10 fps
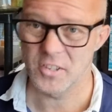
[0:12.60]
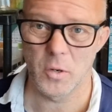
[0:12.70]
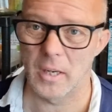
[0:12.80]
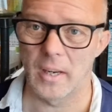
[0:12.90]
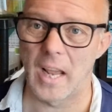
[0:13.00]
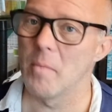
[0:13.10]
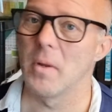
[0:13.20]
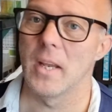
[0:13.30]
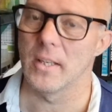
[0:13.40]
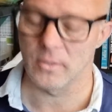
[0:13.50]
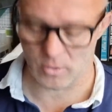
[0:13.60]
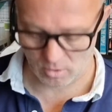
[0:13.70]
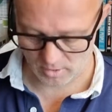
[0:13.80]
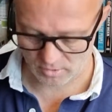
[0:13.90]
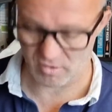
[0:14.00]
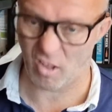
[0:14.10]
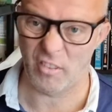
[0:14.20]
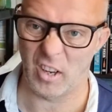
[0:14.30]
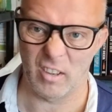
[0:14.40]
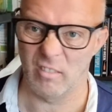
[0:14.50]
as New England IPAs go, it's
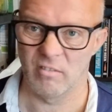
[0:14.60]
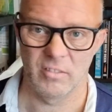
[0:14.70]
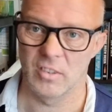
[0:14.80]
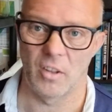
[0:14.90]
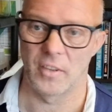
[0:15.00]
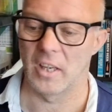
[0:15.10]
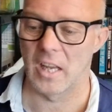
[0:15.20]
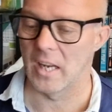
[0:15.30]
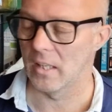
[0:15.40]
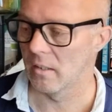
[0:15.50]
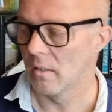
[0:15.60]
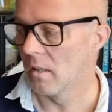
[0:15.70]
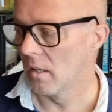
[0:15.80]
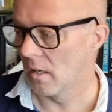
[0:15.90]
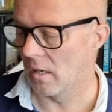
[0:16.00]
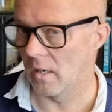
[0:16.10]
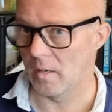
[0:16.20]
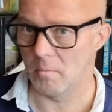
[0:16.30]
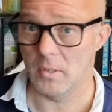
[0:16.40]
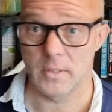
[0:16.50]
nothing like.
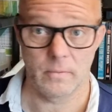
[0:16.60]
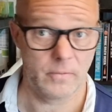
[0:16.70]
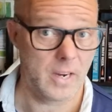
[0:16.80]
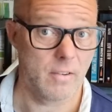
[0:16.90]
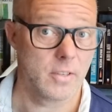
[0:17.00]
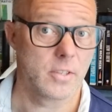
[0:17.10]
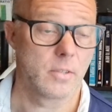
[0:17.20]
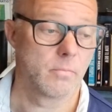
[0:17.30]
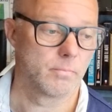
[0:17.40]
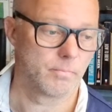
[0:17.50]
As far as,